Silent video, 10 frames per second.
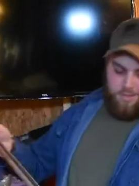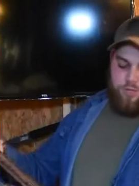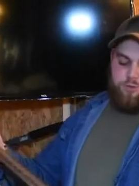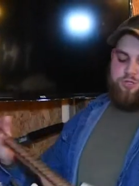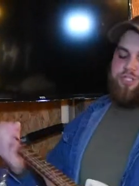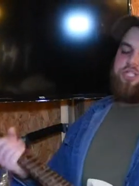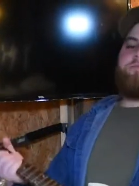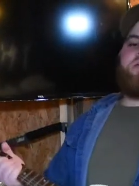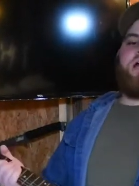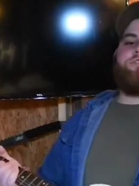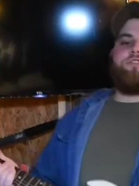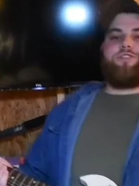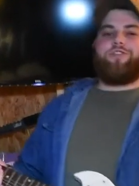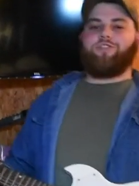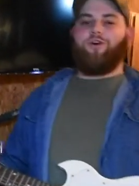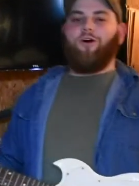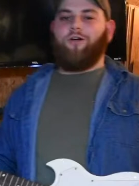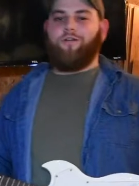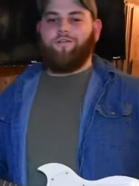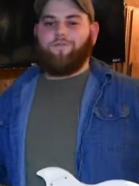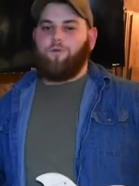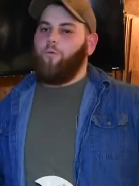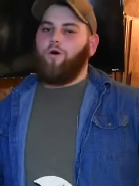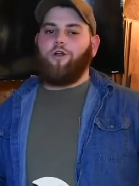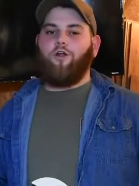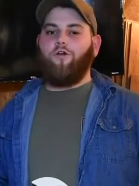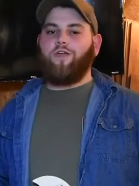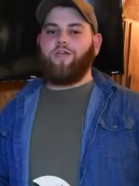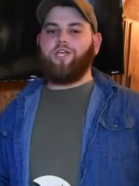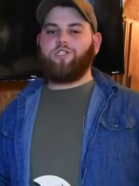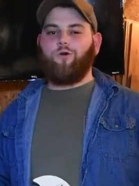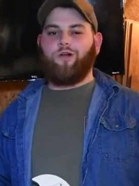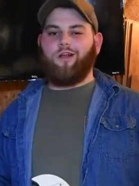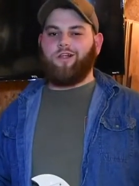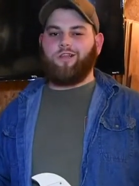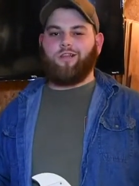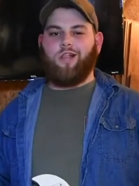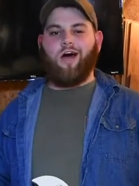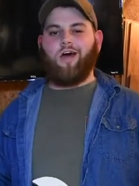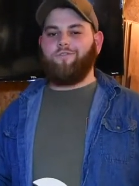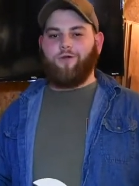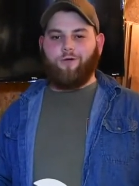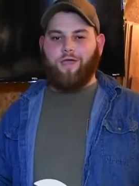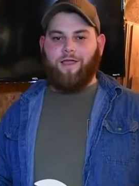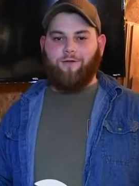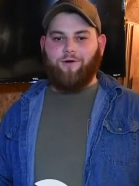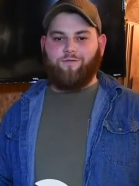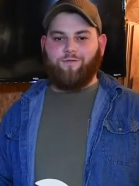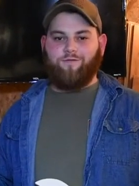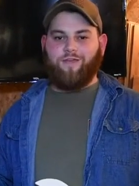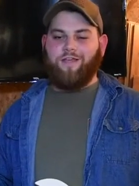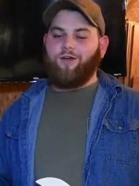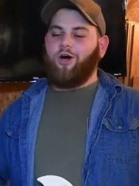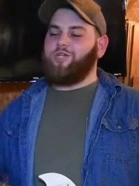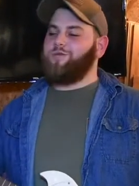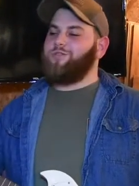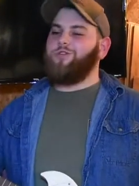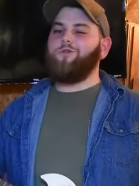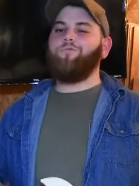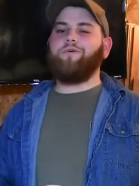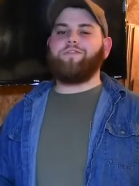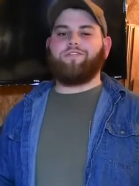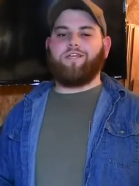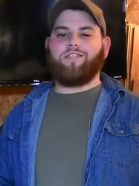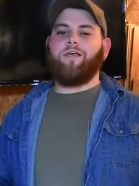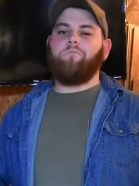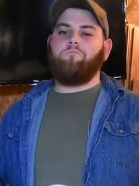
This was Jimi Hendrix's guitar, the one and only he snorted a lot of cocaine off of. Cost me $2.6